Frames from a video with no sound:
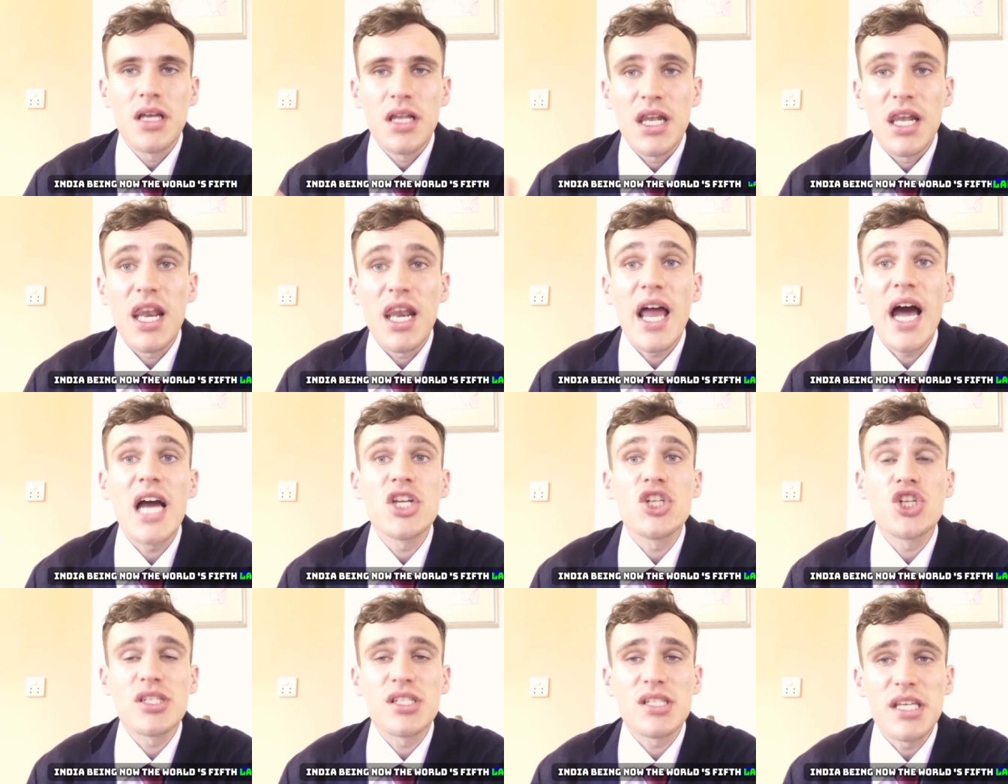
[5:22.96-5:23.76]

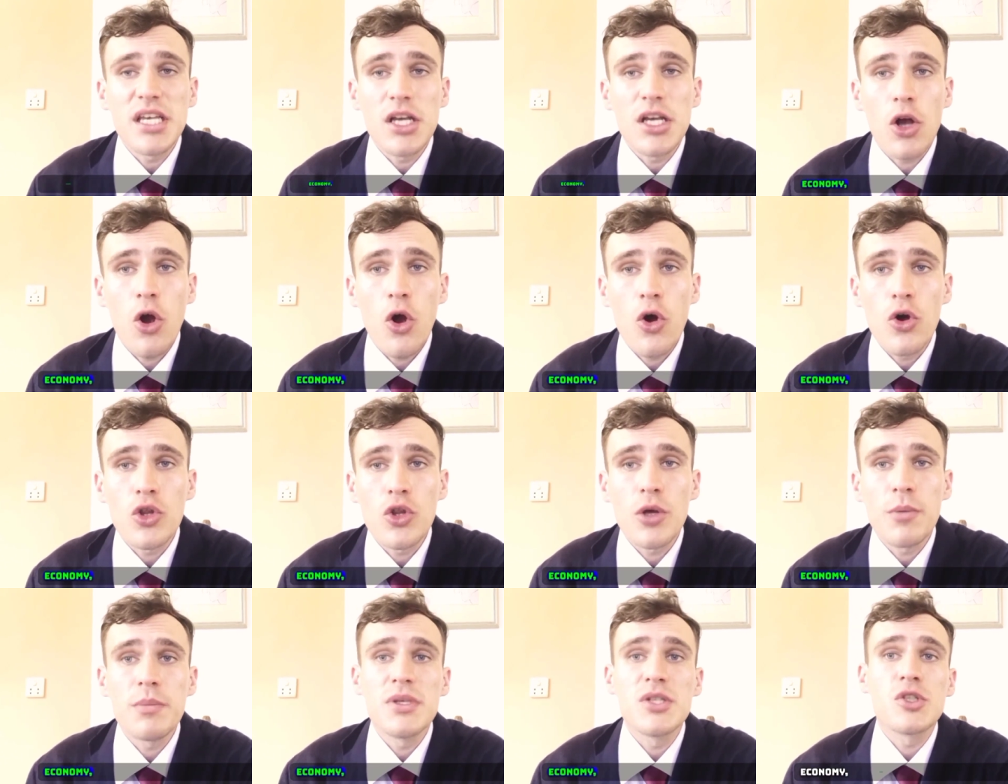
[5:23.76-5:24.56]
largest
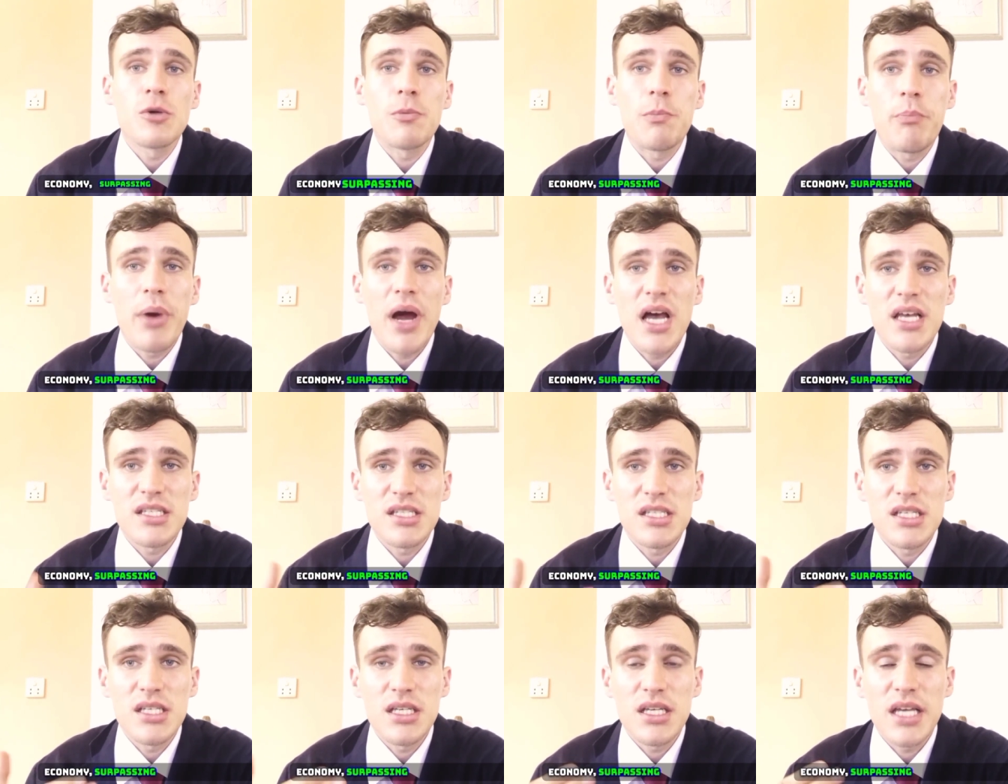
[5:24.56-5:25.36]
economy,
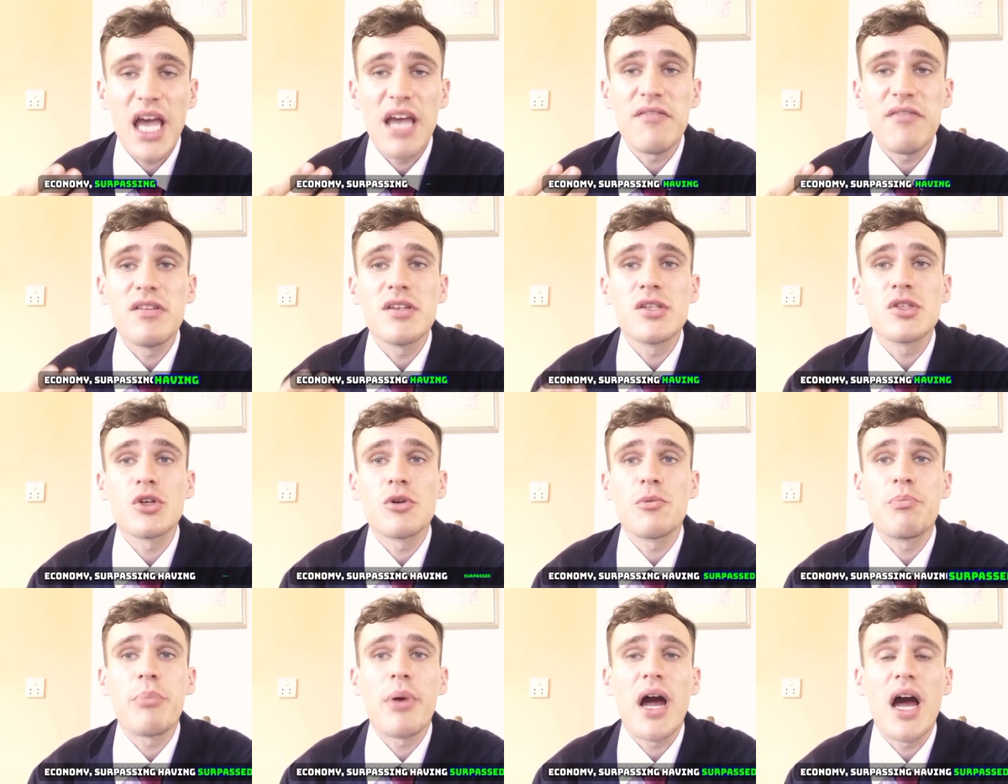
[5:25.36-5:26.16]
surpassing, having
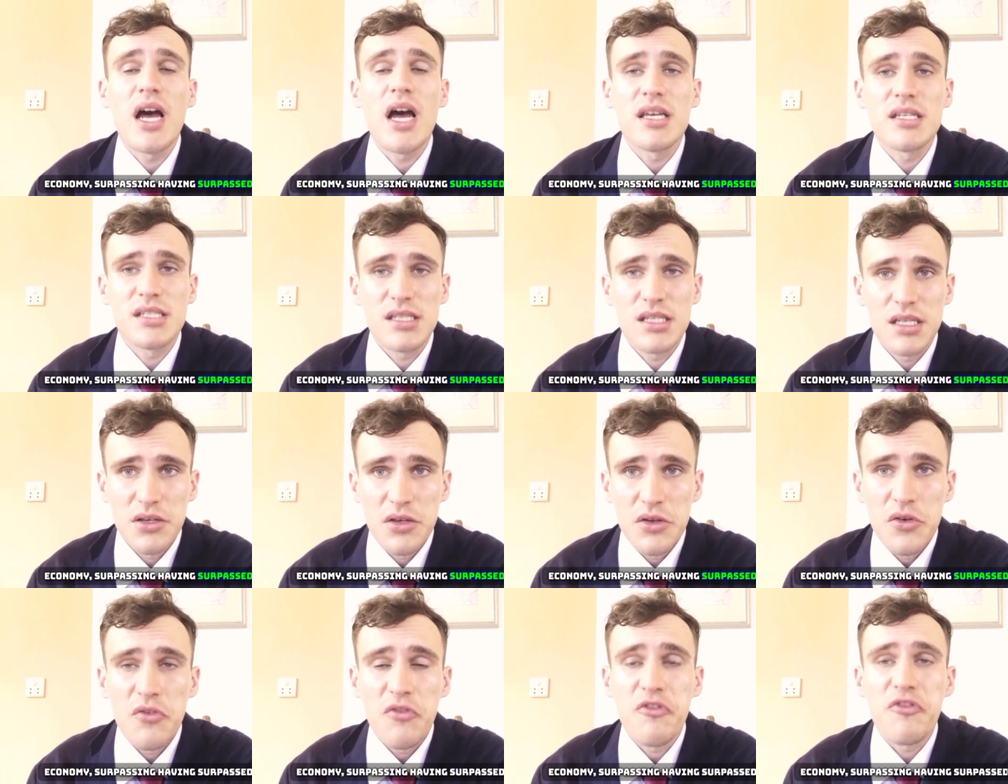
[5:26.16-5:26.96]
surpassed
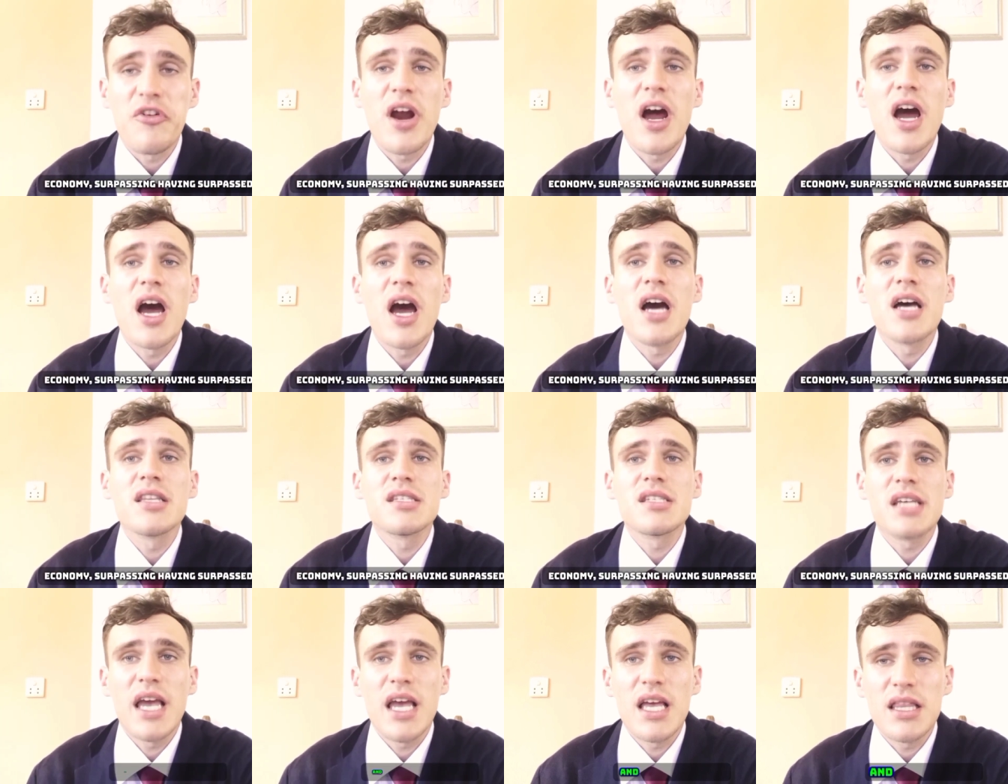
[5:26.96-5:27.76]

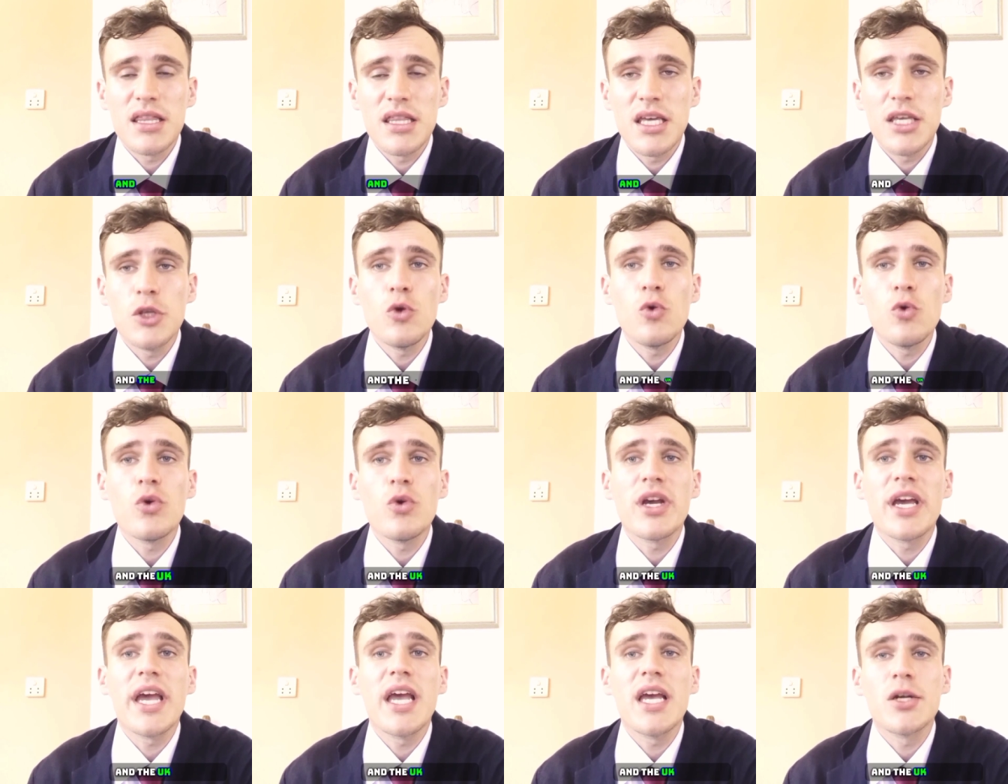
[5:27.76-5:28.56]
France and the U
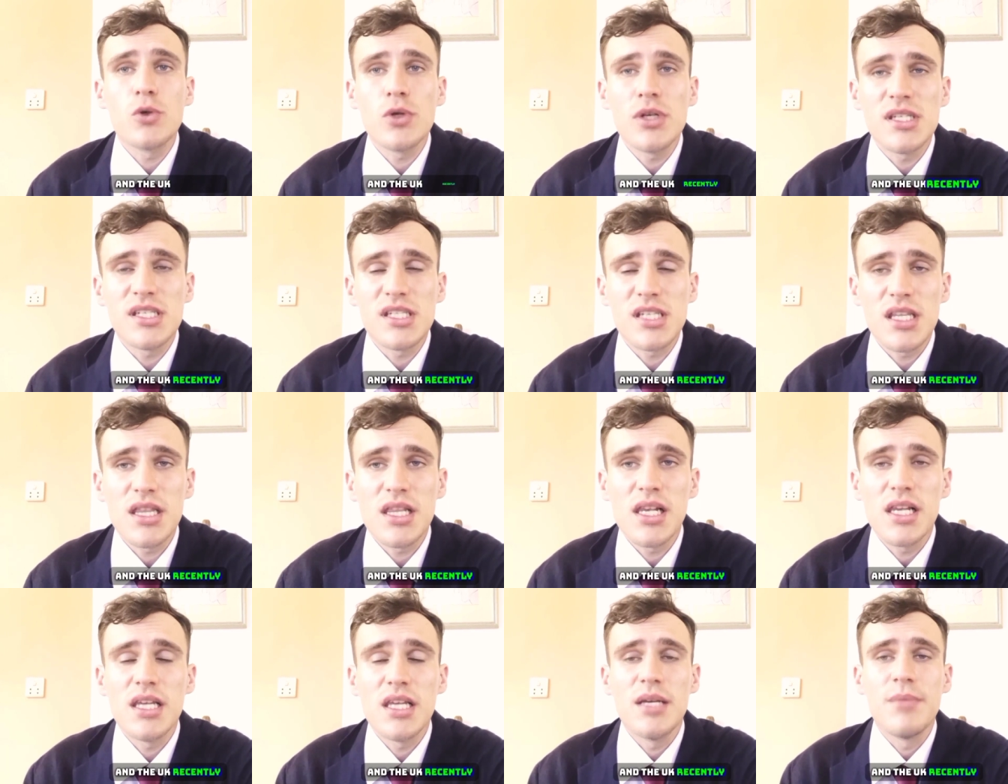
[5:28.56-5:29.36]
K
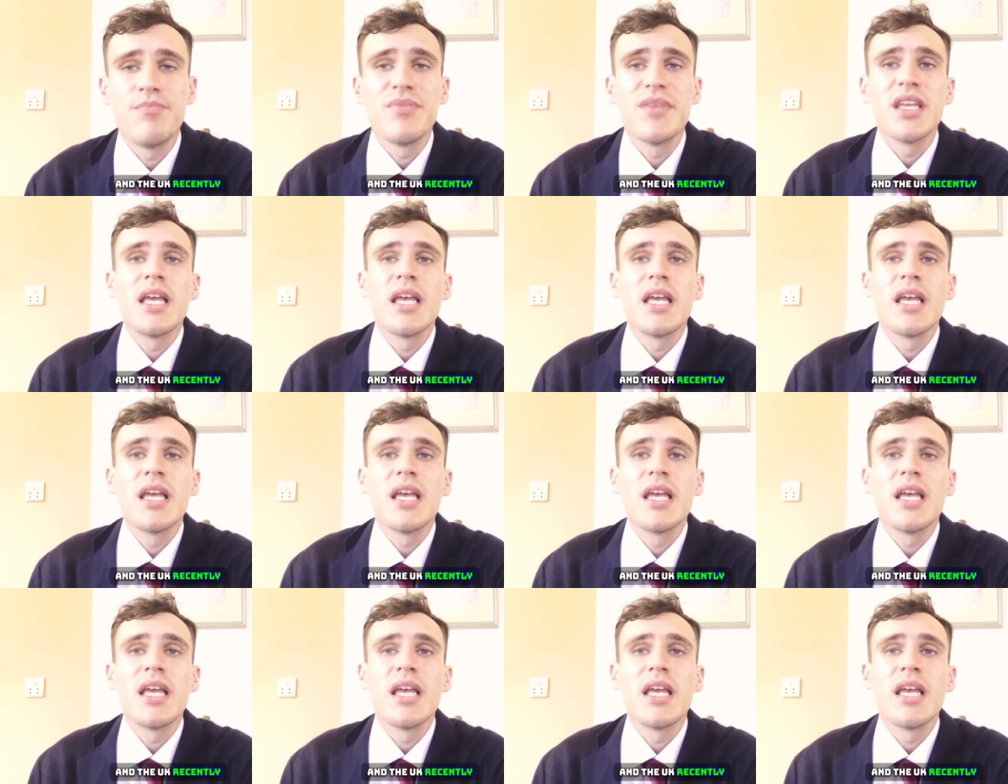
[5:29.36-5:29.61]
recently.